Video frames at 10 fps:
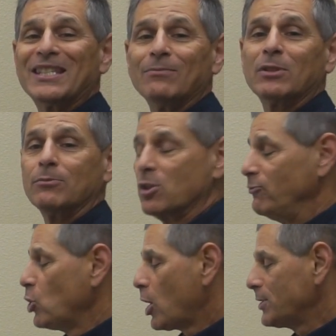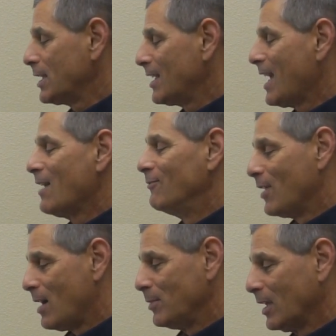symptoms of nausea and
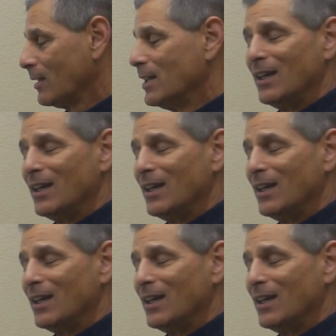vomiting.